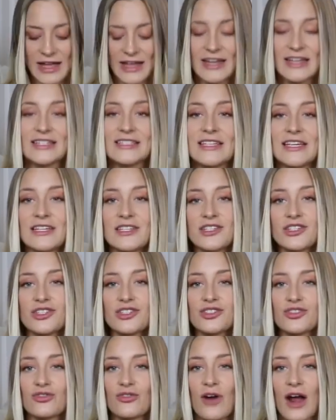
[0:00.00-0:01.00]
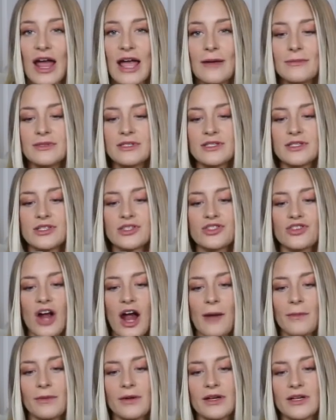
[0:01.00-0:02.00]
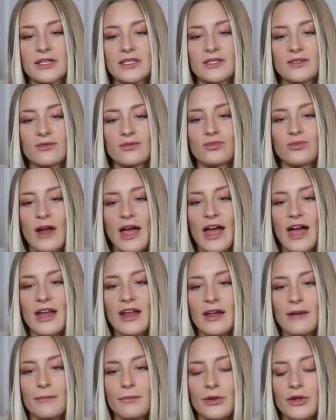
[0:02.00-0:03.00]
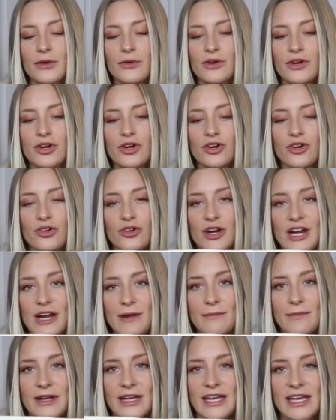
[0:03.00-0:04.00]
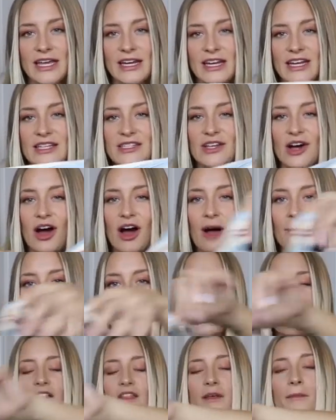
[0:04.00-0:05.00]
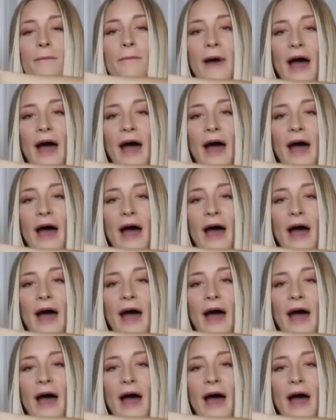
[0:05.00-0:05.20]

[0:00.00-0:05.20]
It is this striped strapless red and blue and cream bikini top and on the